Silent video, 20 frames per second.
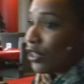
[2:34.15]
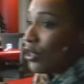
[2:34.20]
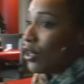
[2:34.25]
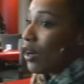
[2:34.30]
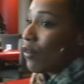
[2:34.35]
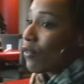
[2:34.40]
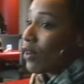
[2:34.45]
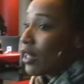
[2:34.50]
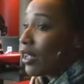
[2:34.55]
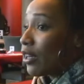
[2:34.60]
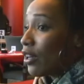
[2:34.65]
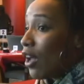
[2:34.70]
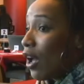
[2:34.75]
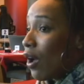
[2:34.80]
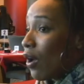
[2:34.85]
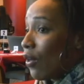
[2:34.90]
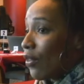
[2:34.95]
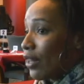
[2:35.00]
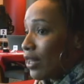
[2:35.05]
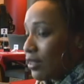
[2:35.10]
you don't really
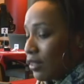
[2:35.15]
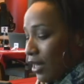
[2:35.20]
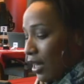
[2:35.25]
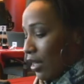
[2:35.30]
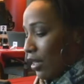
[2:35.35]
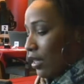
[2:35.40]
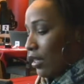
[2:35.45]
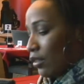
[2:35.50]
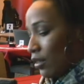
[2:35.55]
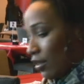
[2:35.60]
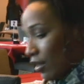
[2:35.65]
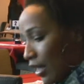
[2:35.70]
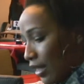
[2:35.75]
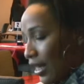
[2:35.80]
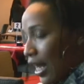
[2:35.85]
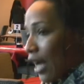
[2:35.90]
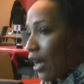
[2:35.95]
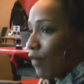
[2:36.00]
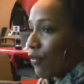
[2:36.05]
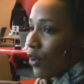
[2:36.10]
know that it's like a
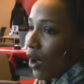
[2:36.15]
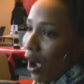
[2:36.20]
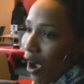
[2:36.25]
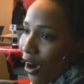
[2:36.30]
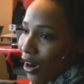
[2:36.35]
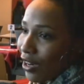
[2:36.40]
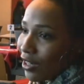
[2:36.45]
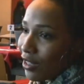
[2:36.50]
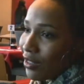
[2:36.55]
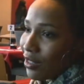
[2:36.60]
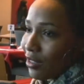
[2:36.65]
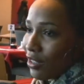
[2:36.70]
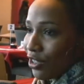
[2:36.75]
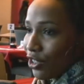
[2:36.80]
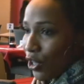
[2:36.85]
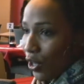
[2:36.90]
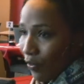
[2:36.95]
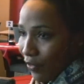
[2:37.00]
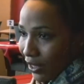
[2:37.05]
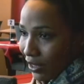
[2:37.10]
deck of cards is a
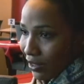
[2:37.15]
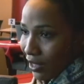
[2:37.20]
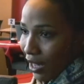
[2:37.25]
serving